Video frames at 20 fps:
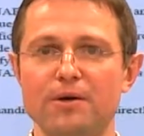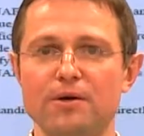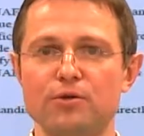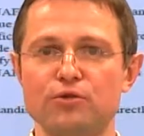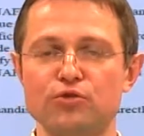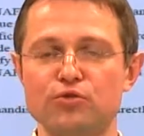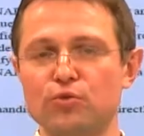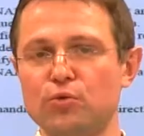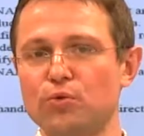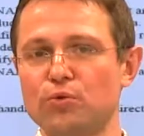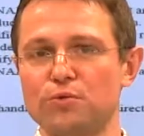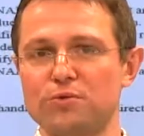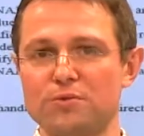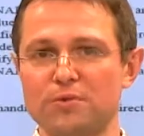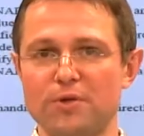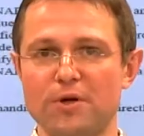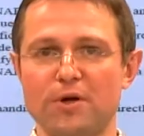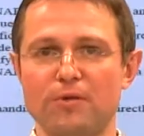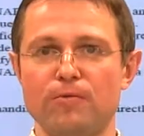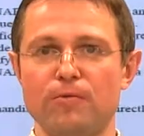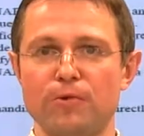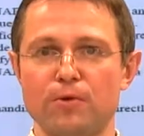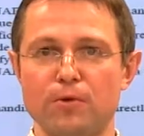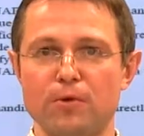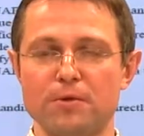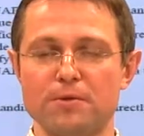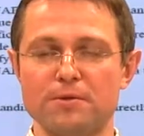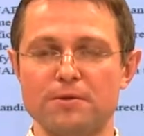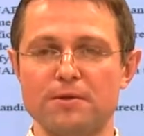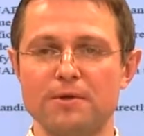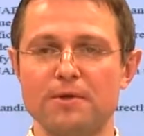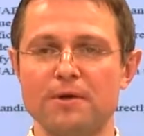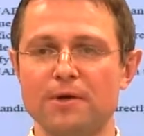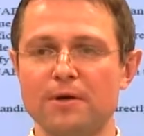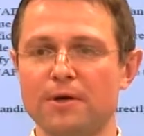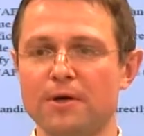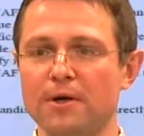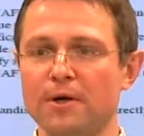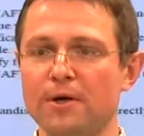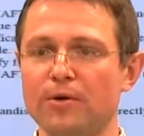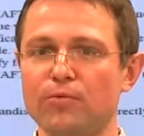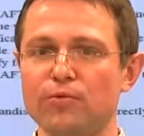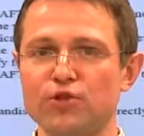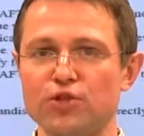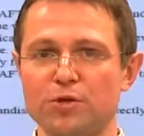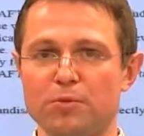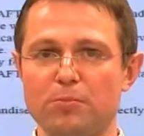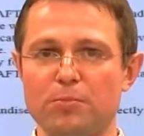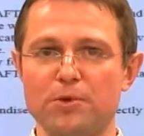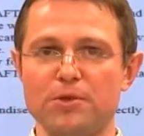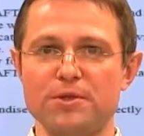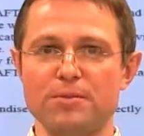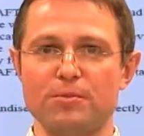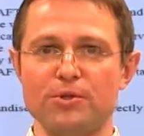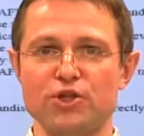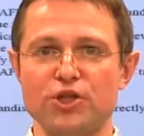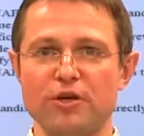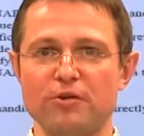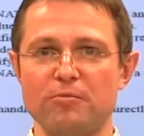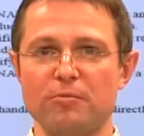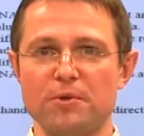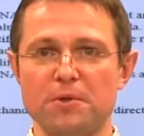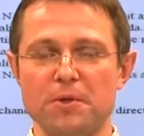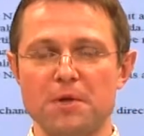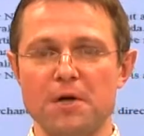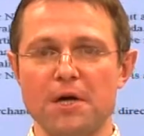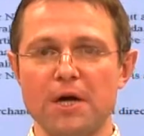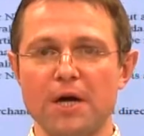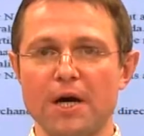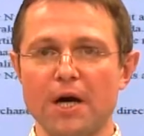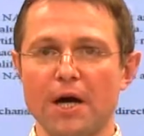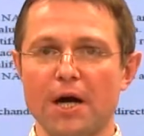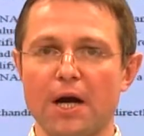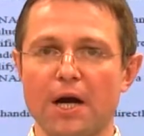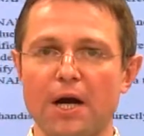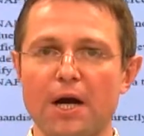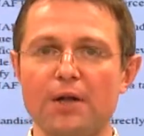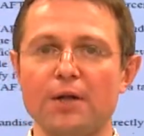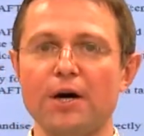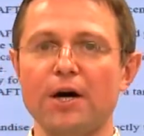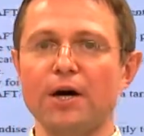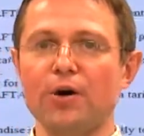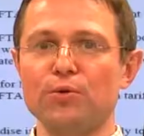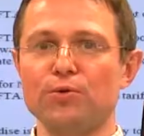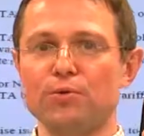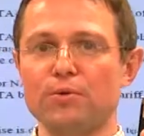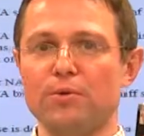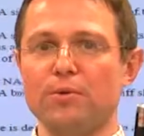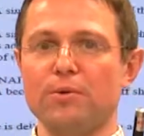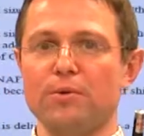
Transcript: stones, rough rocks, which pretty much have been cut out